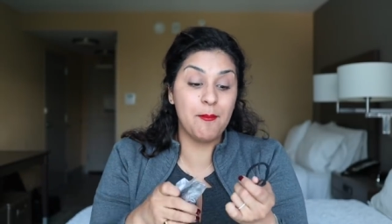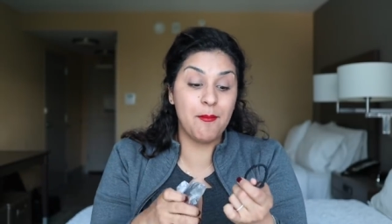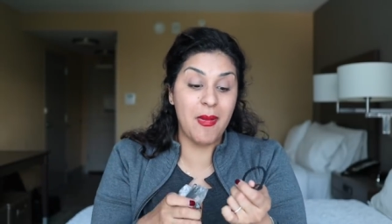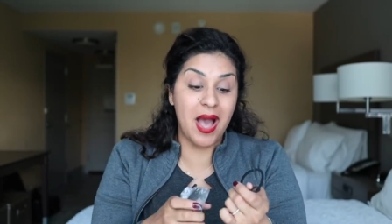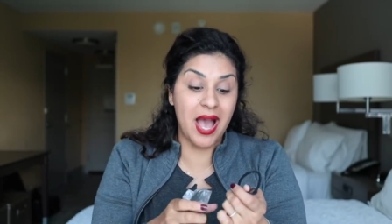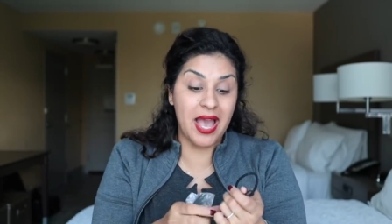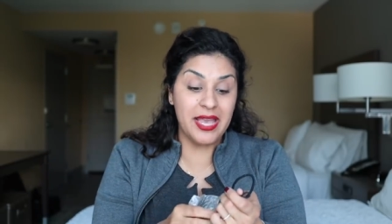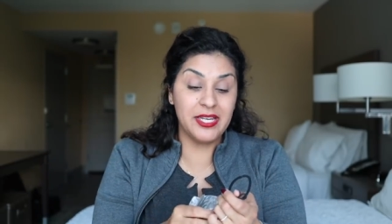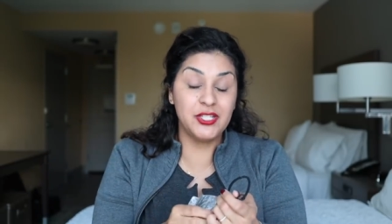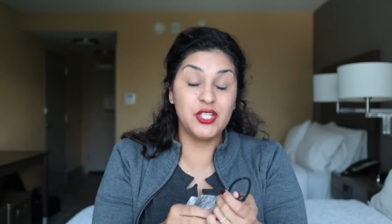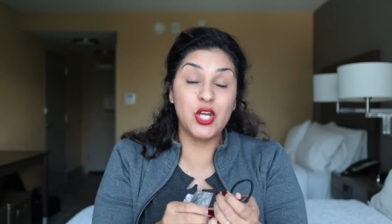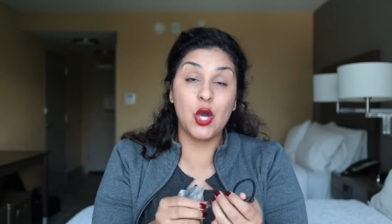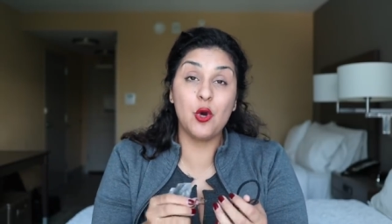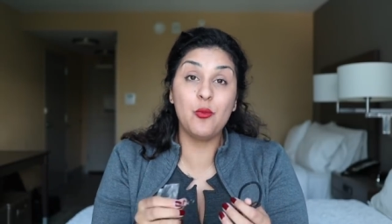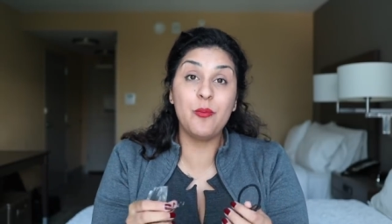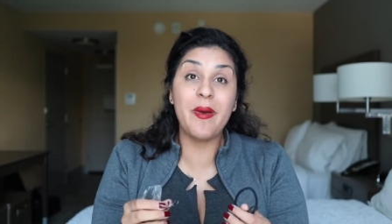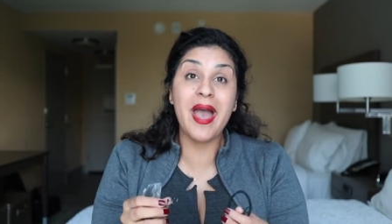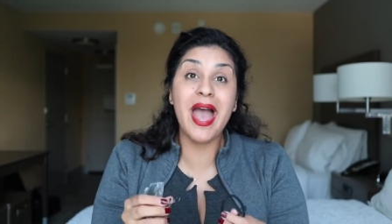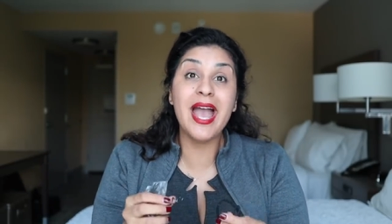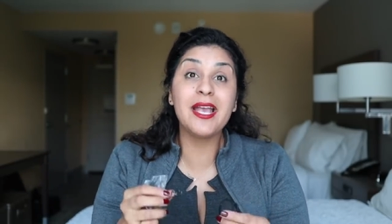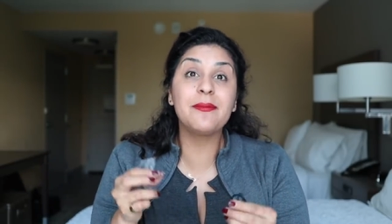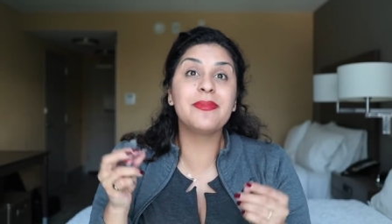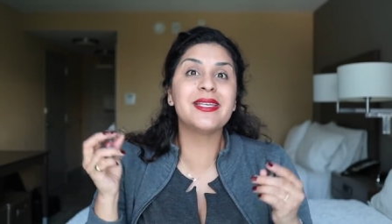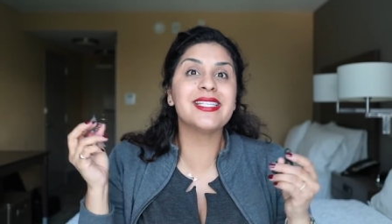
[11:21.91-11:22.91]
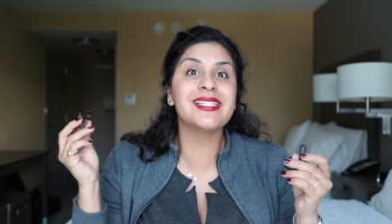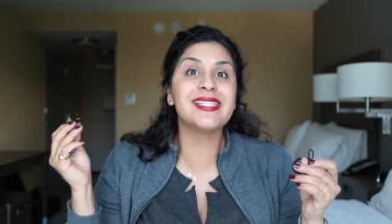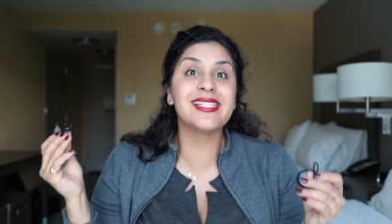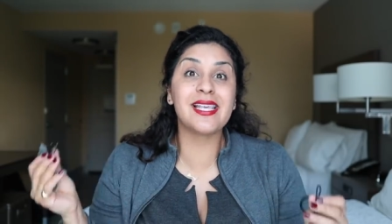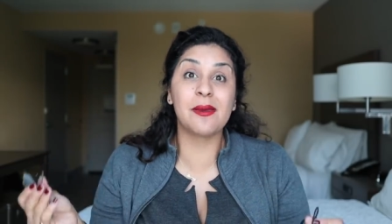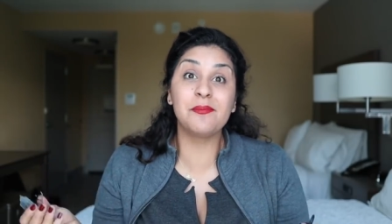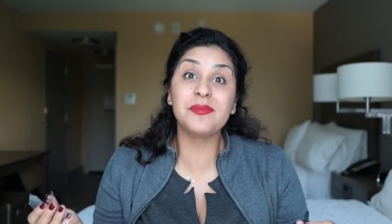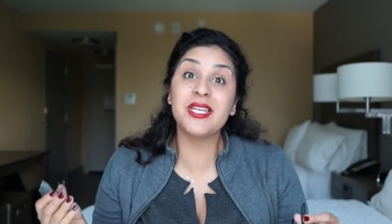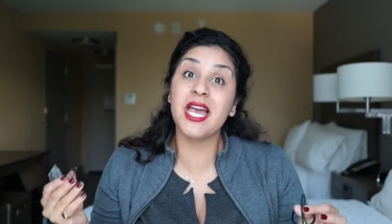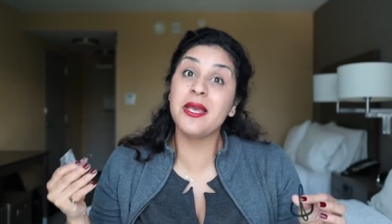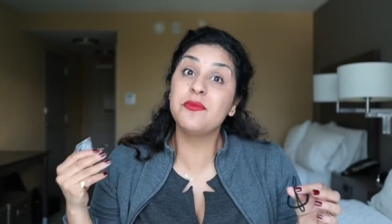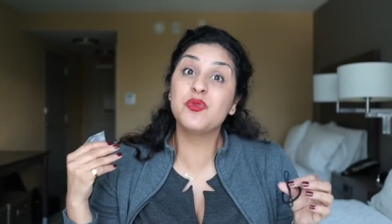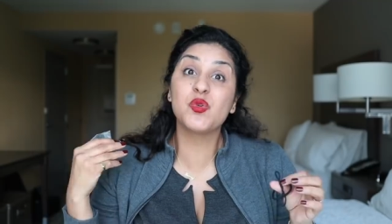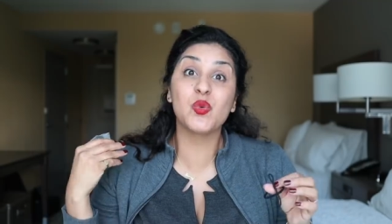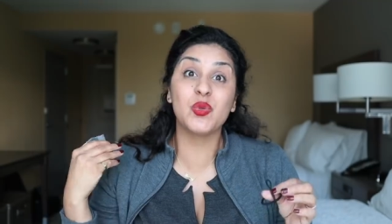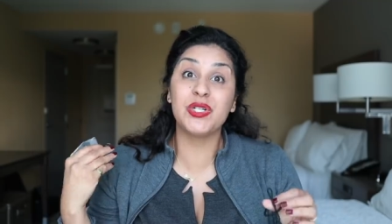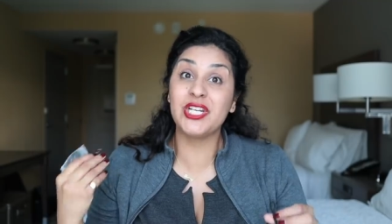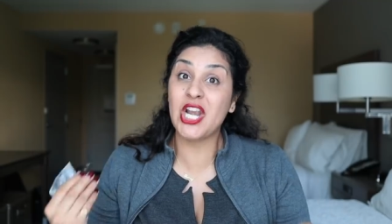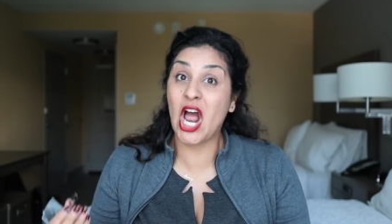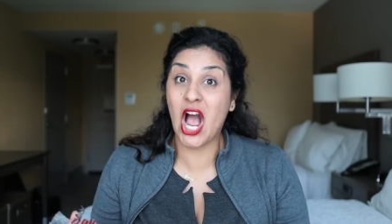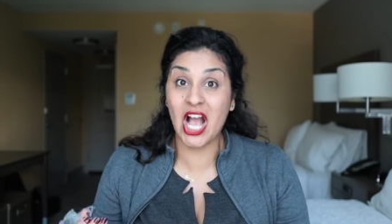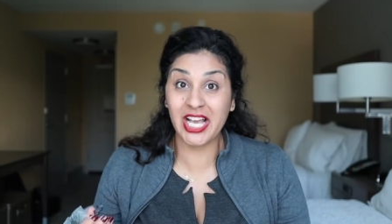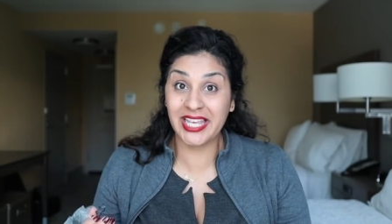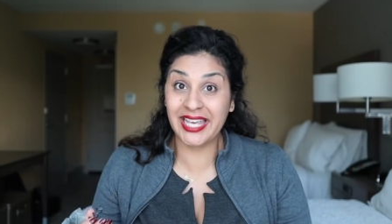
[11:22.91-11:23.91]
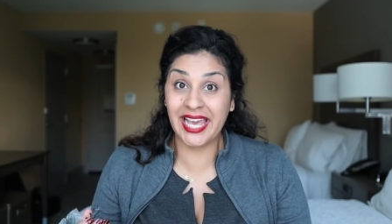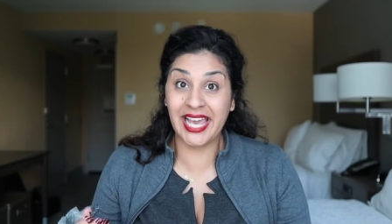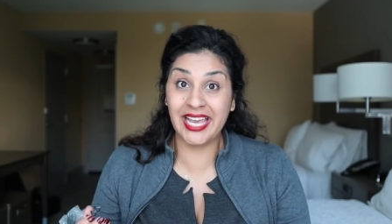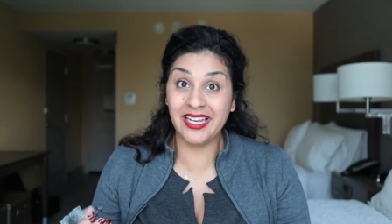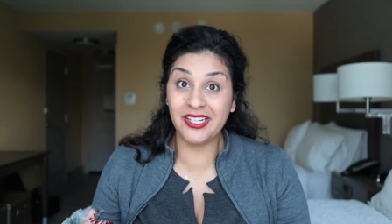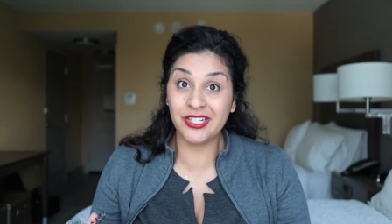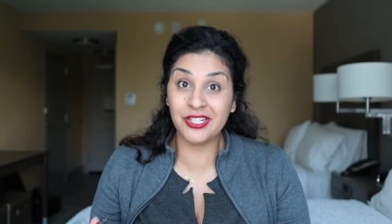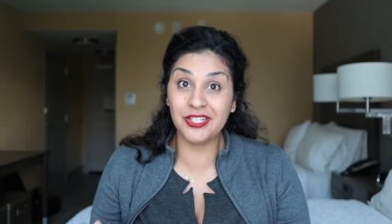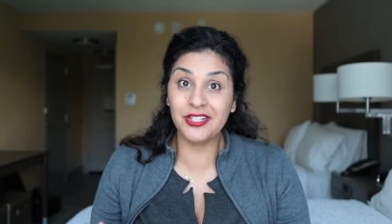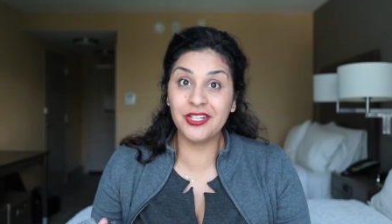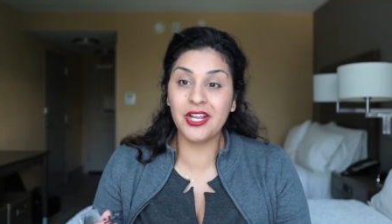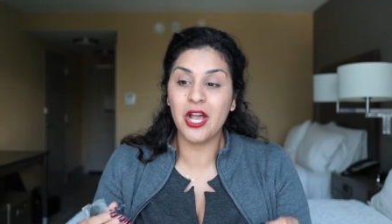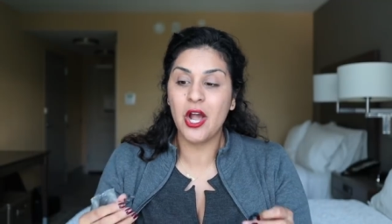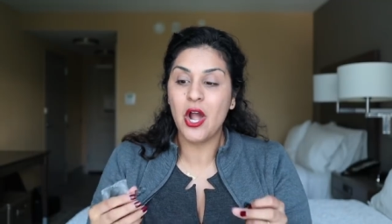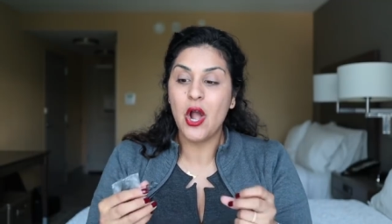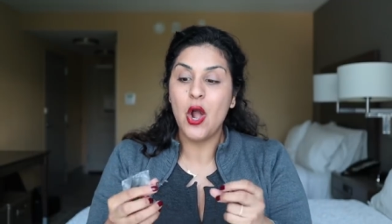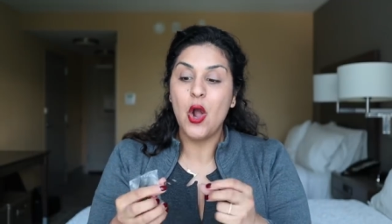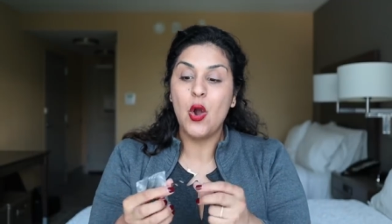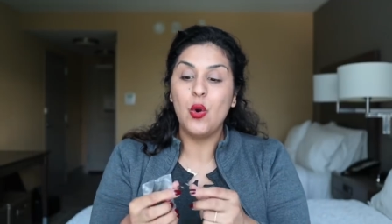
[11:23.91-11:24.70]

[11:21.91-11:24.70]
my tote bag because sometimes we're not catered